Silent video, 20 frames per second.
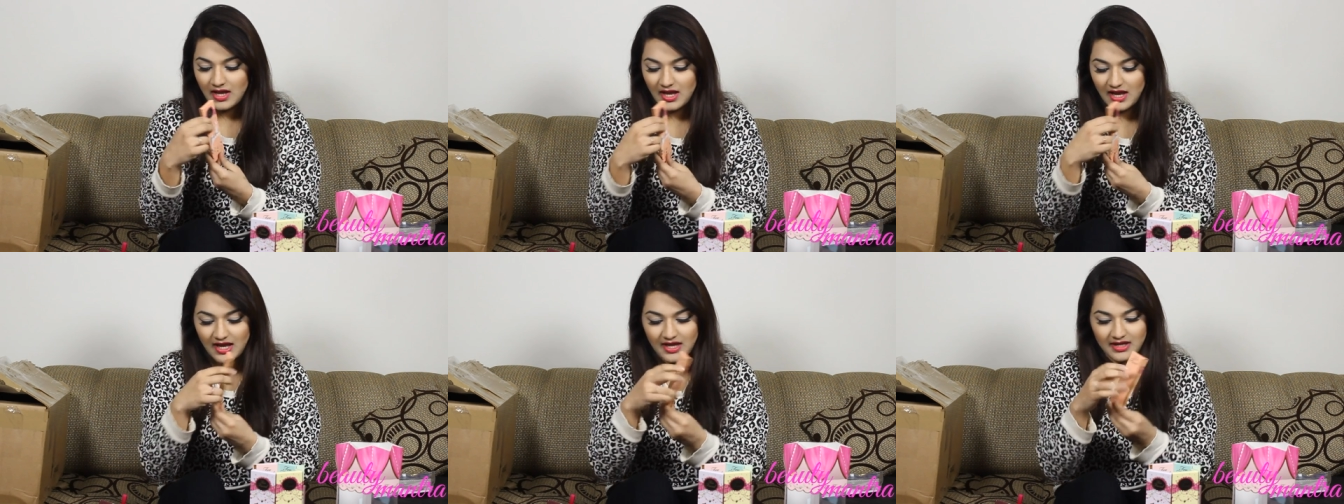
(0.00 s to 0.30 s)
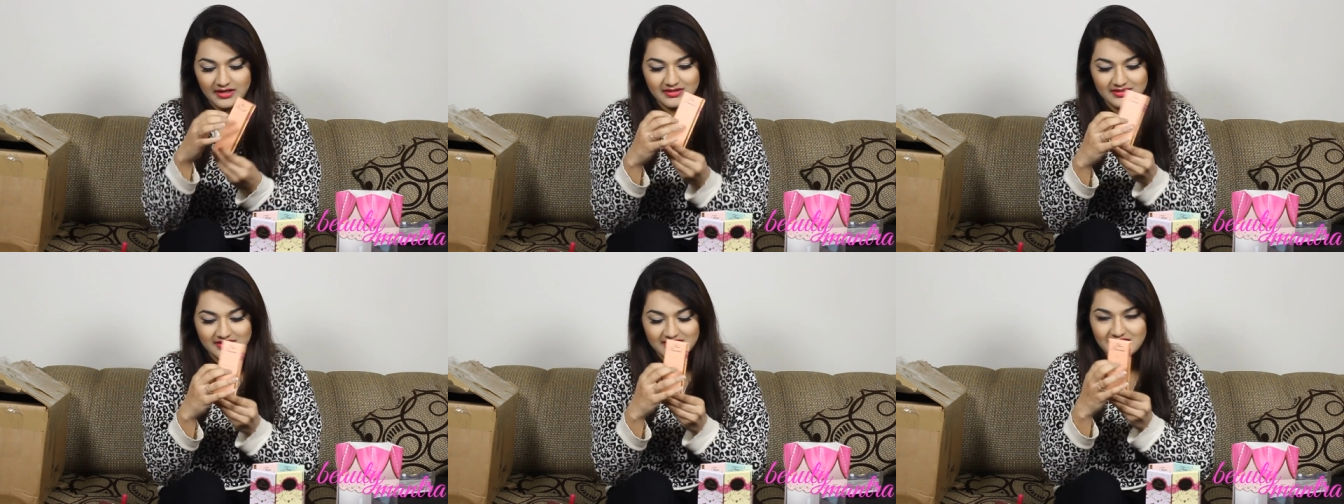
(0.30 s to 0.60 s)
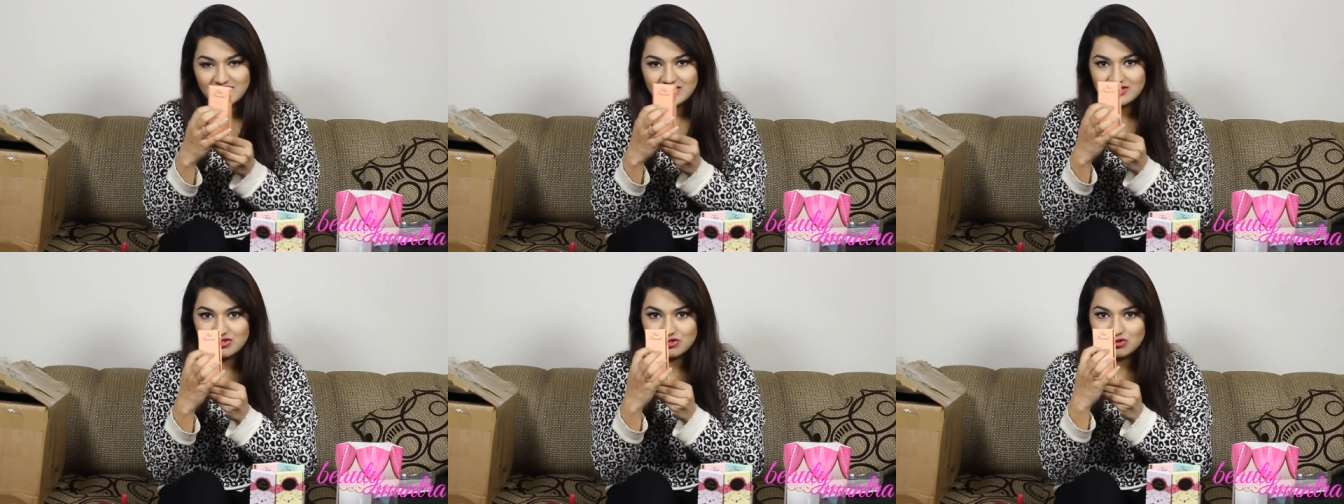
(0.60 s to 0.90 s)
and it
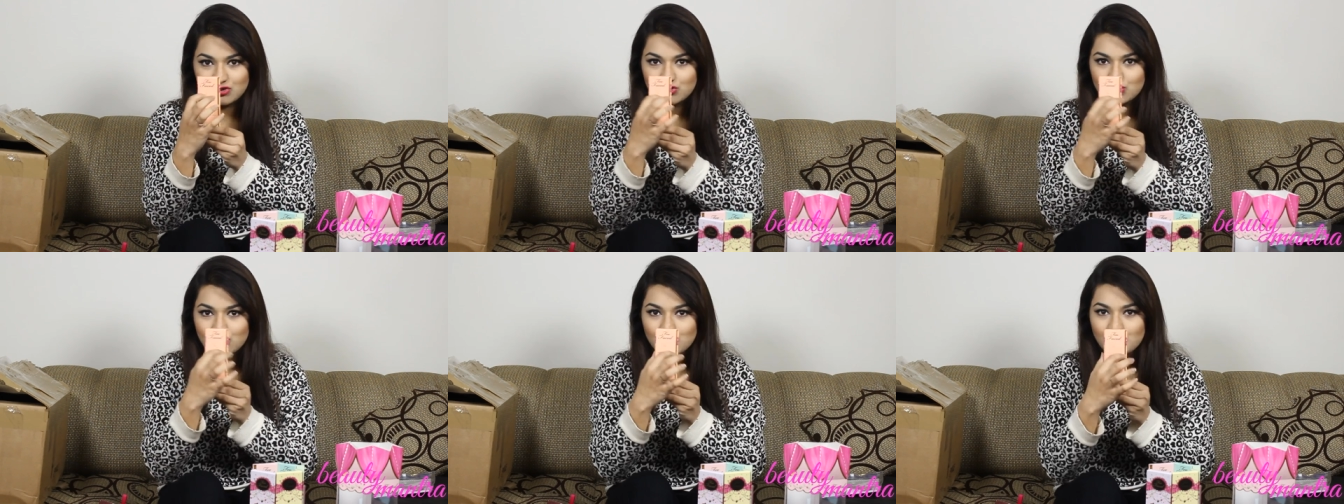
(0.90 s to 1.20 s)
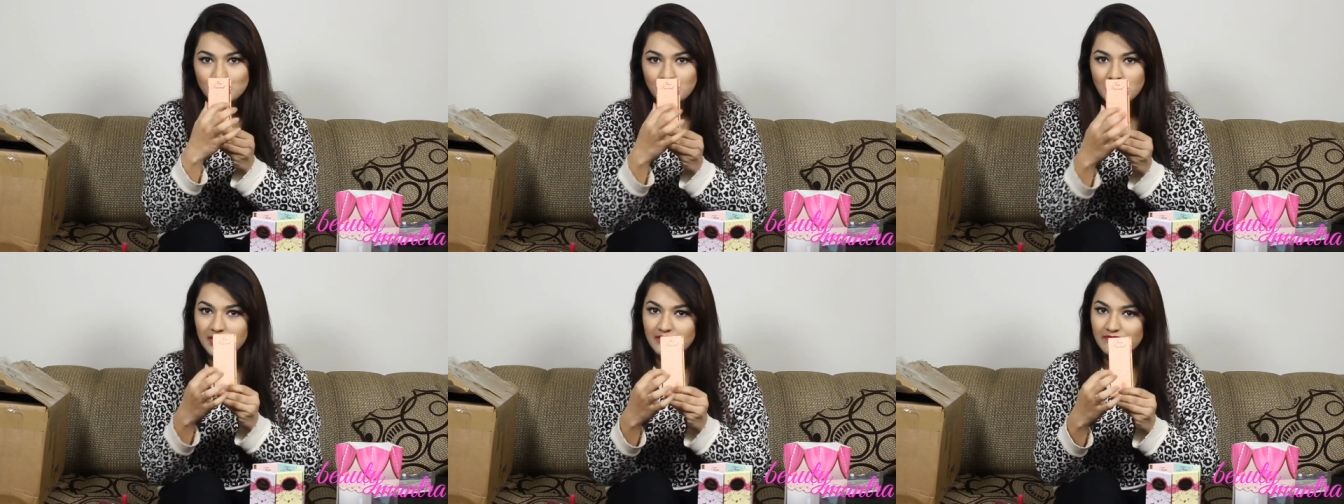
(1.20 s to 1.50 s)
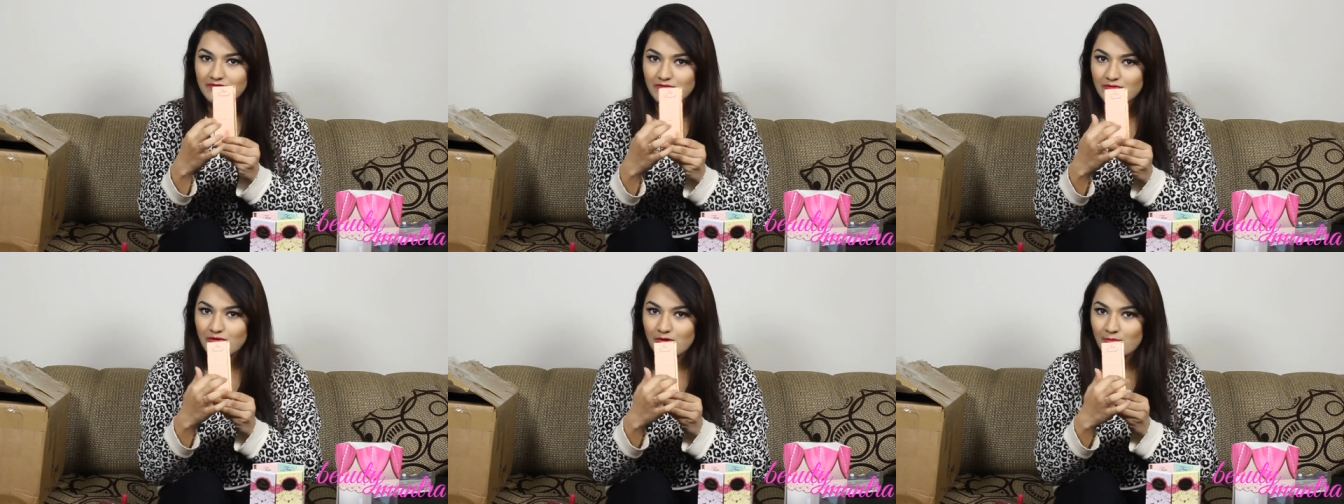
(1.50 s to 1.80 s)
says to
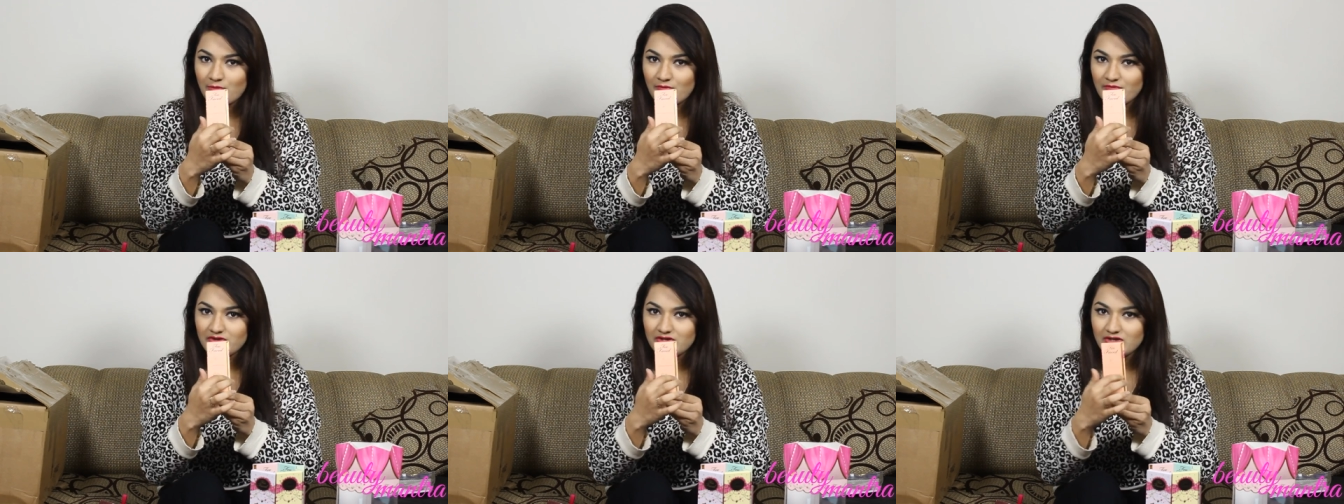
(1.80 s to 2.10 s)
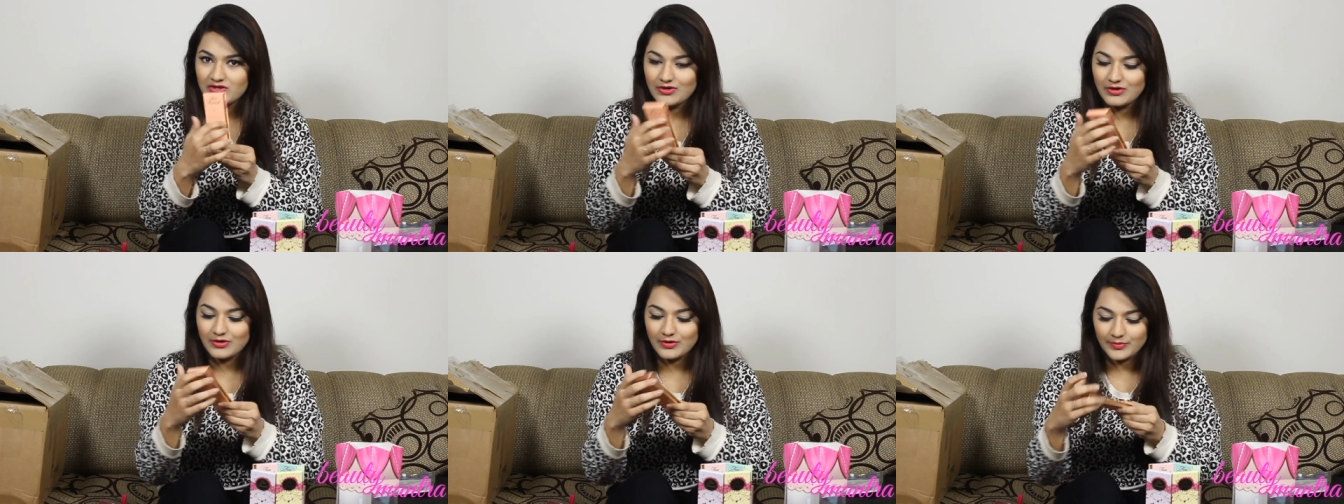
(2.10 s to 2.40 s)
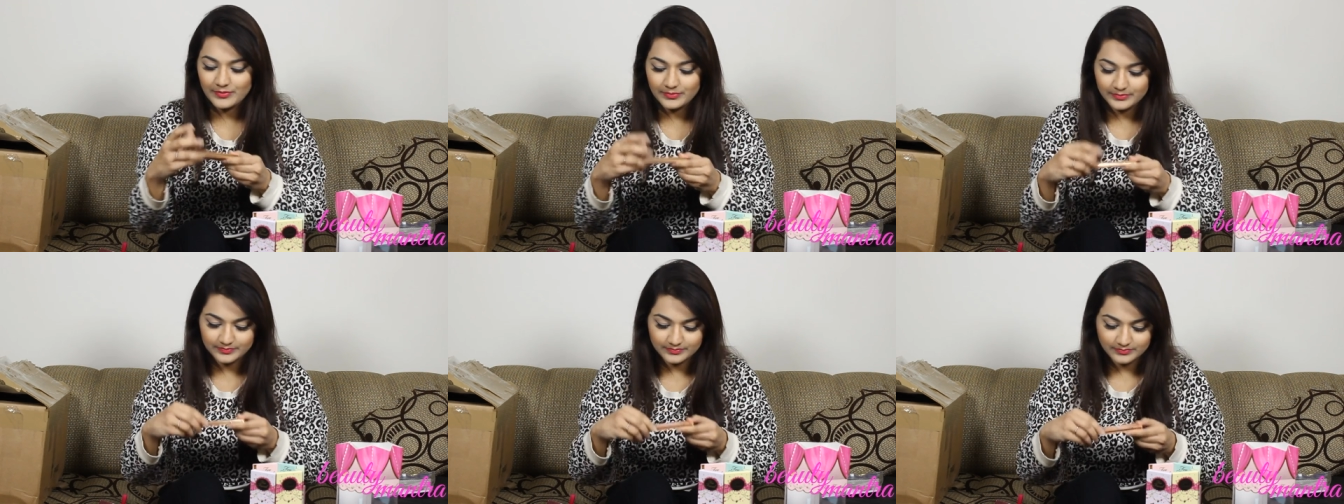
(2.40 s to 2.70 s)
and from over here.